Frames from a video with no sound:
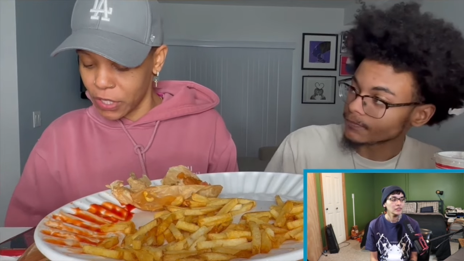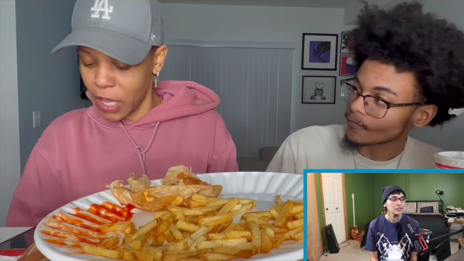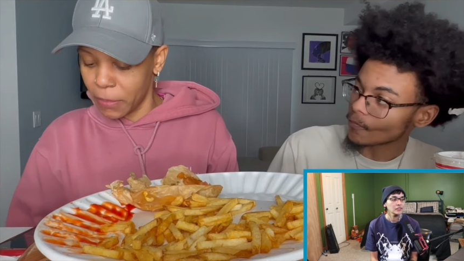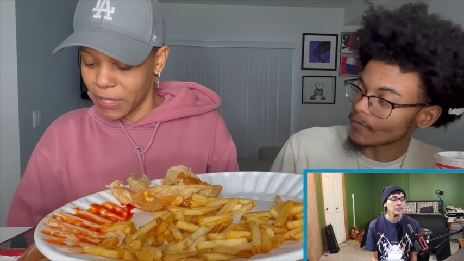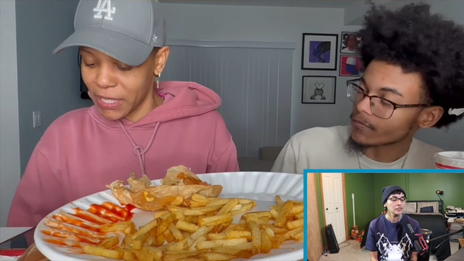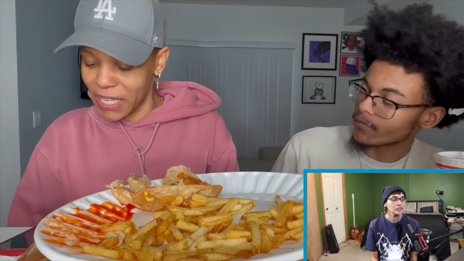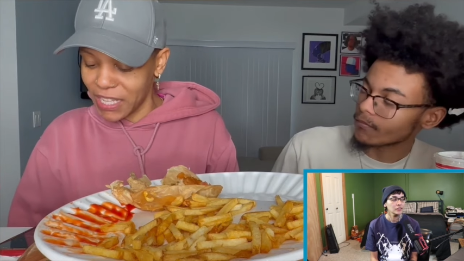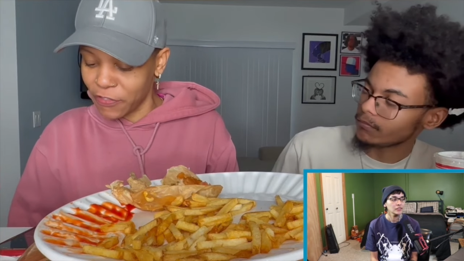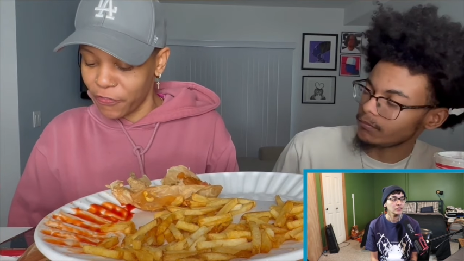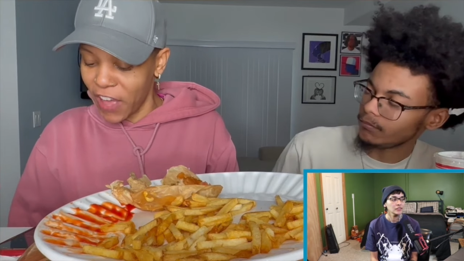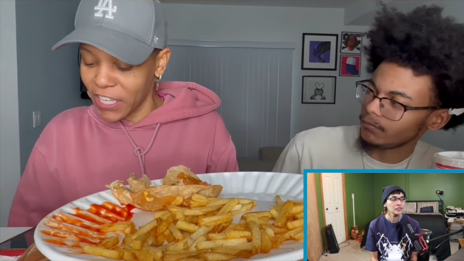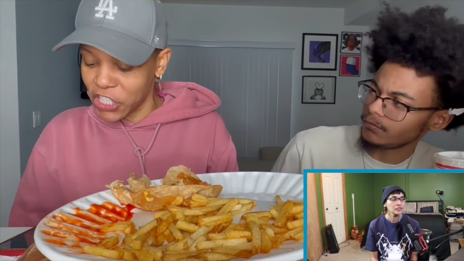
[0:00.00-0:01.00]
Speaker 1: um, the
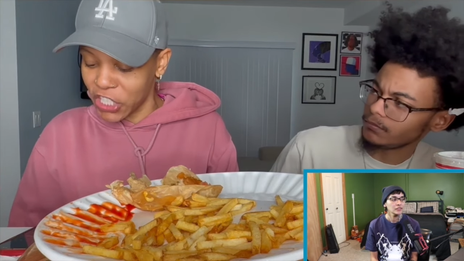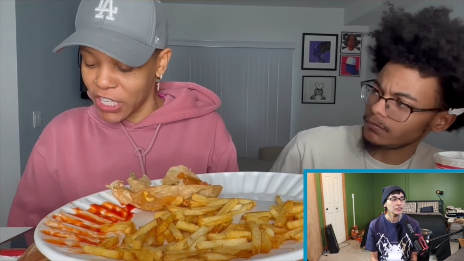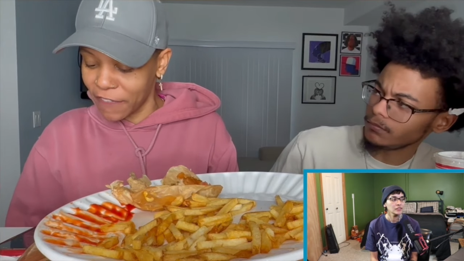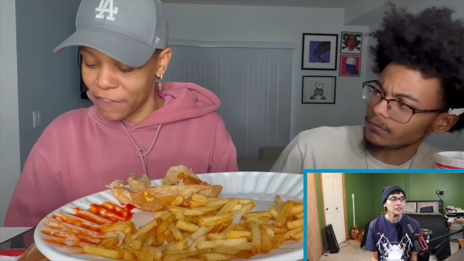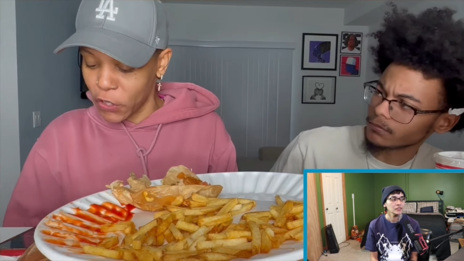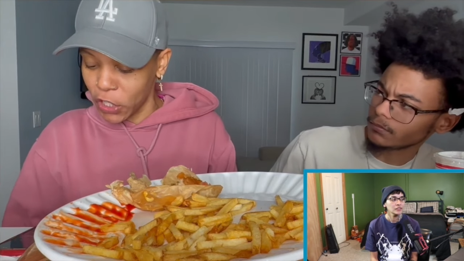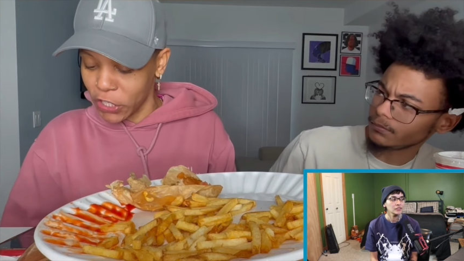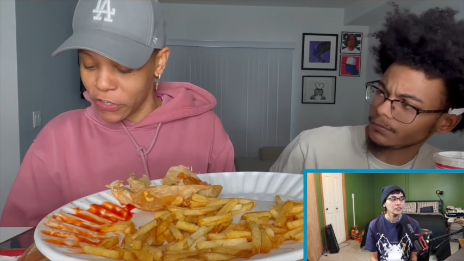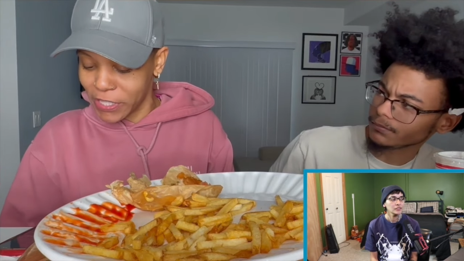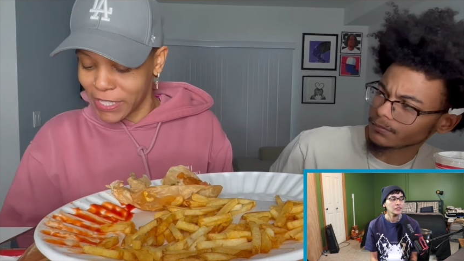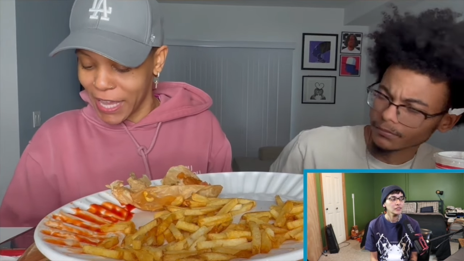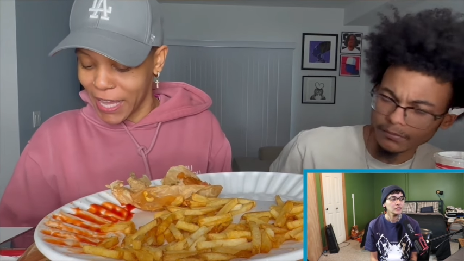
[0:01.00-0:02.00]
dysfunctioning Fuller
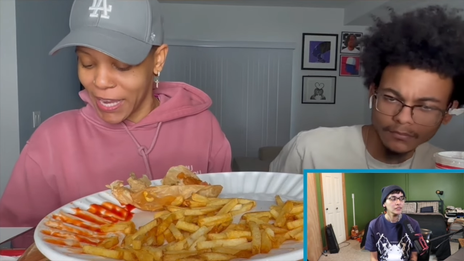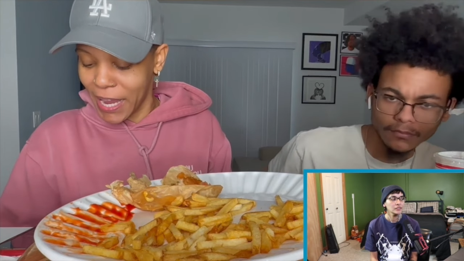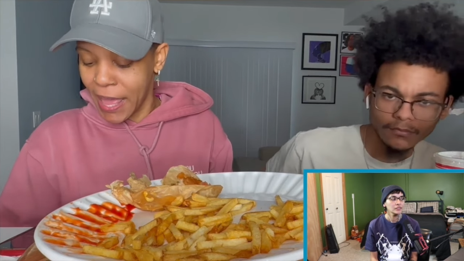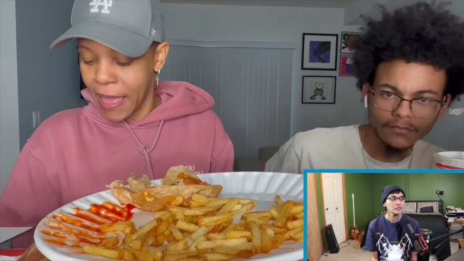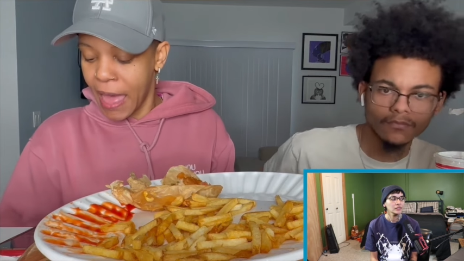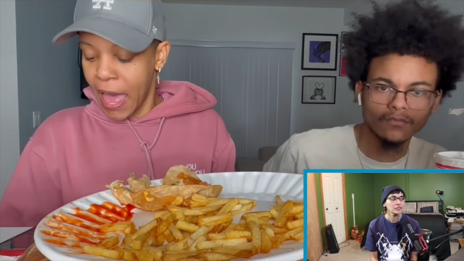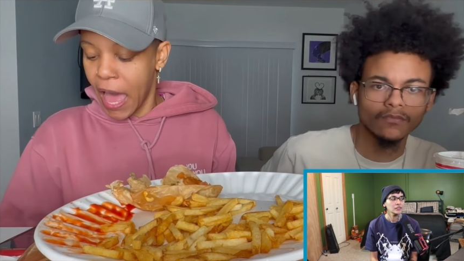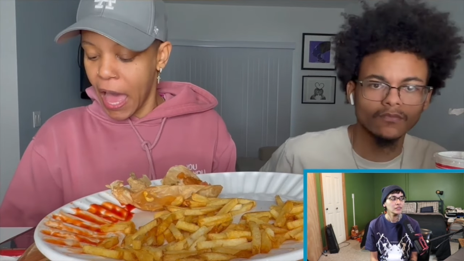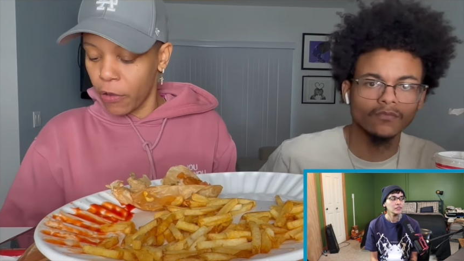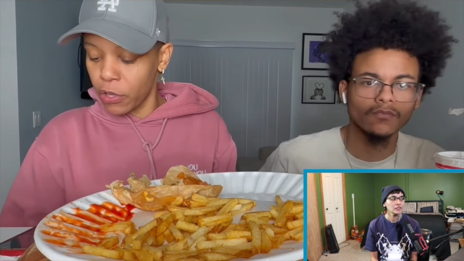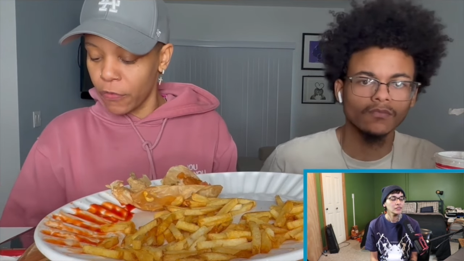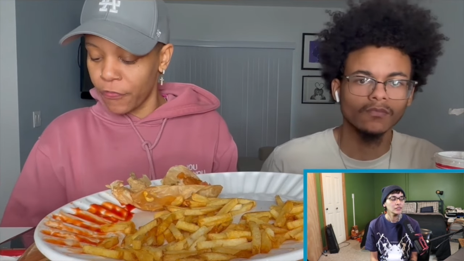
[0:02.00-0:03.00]
said, "How
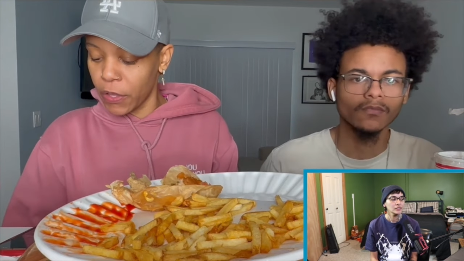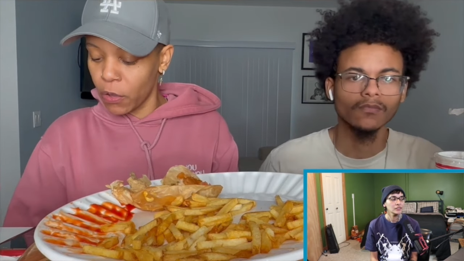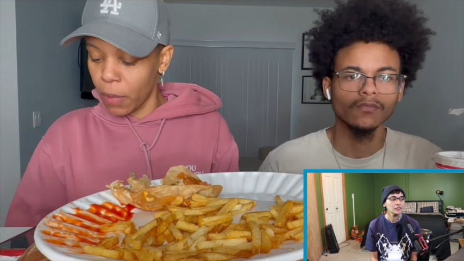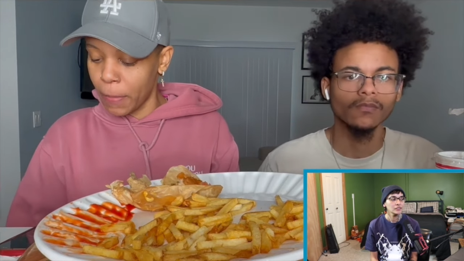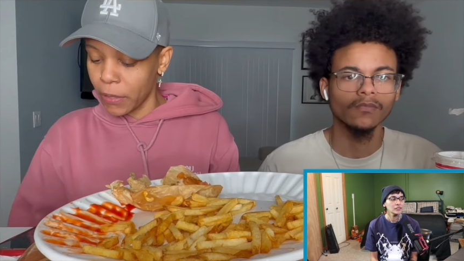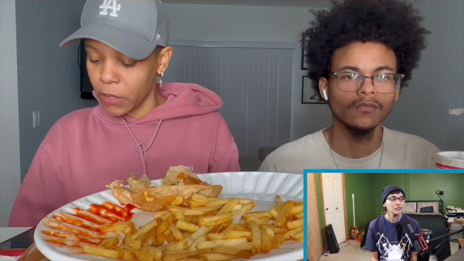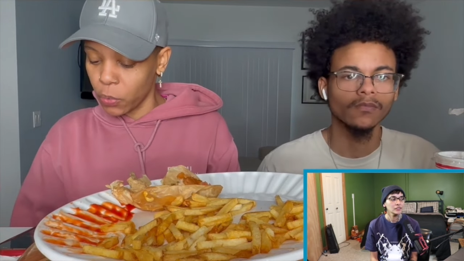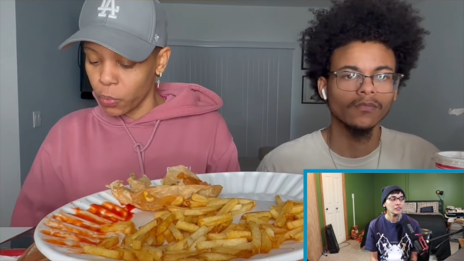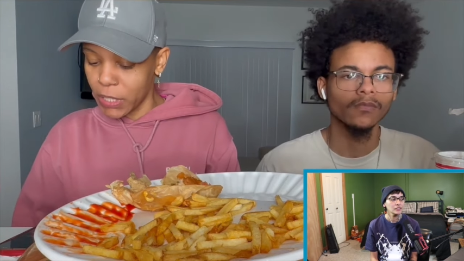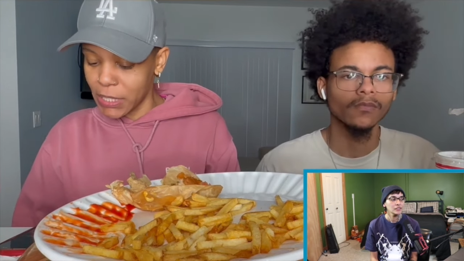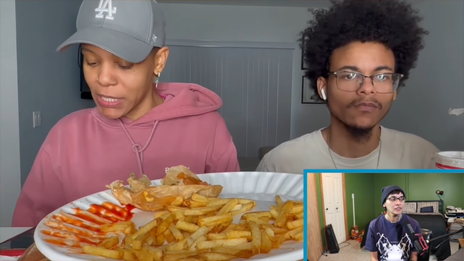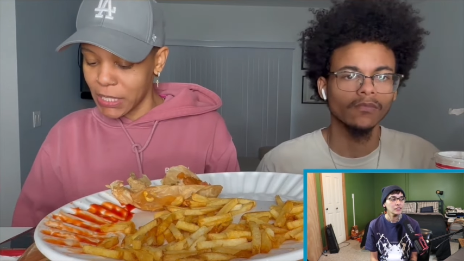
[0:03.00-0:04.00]
do you feel about the
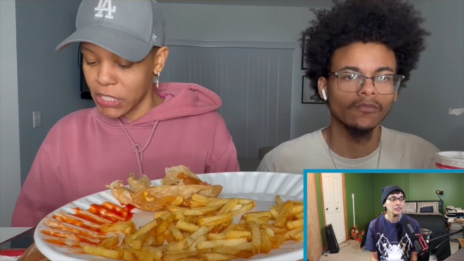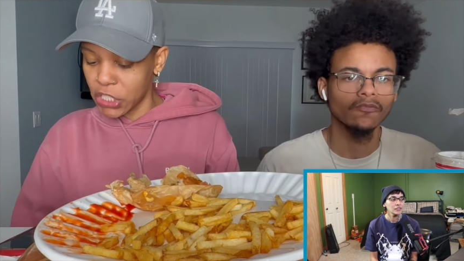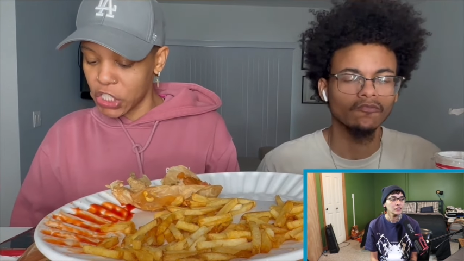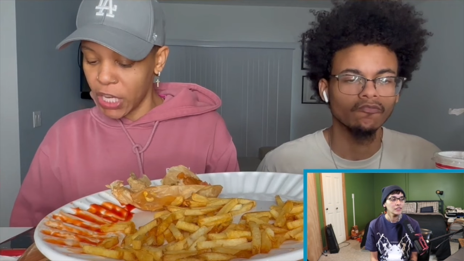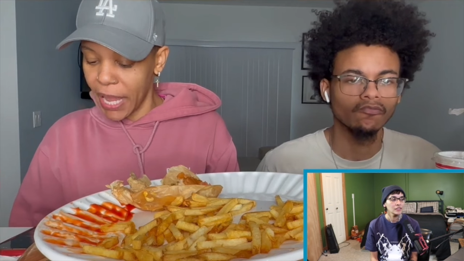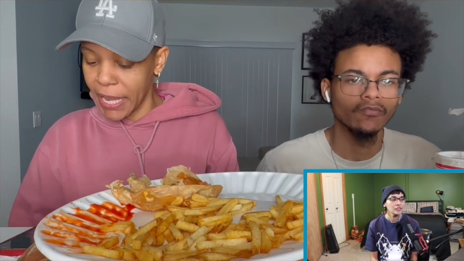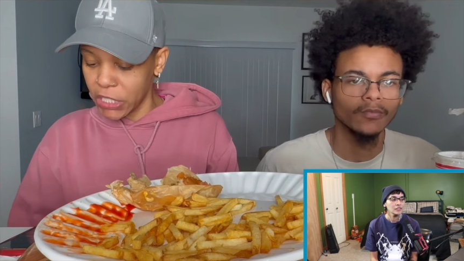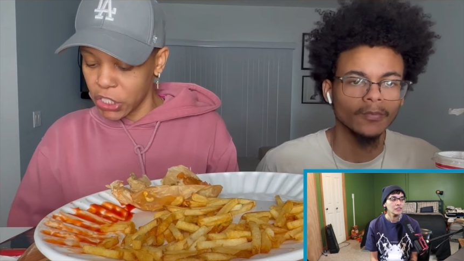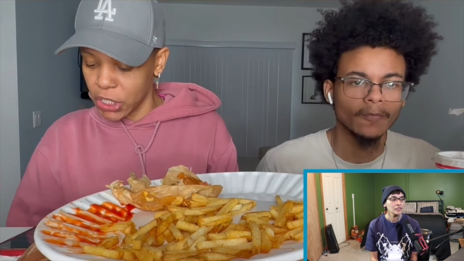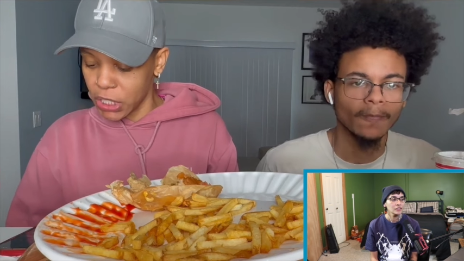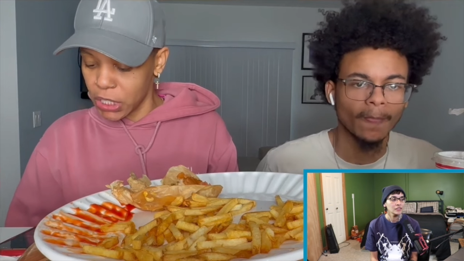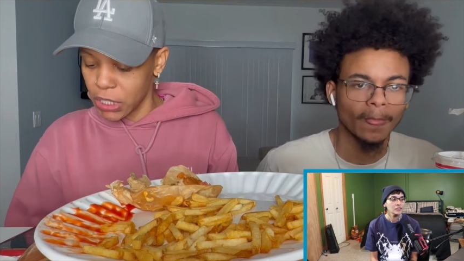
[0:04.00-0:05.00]
recent
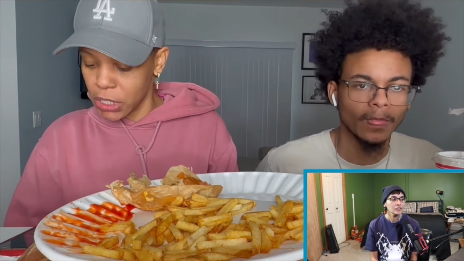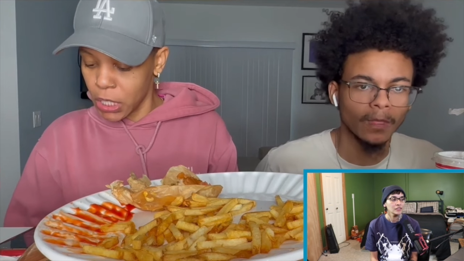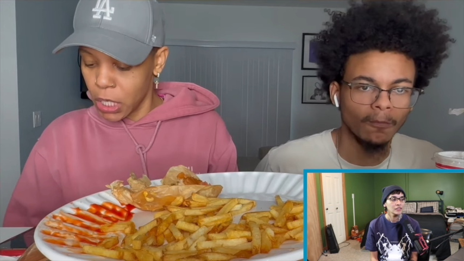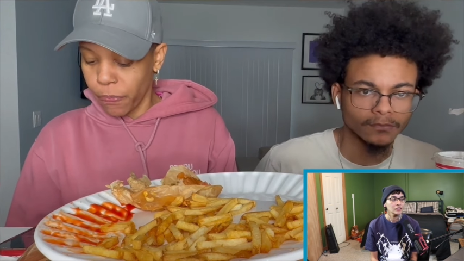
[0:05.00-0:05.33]
changes?"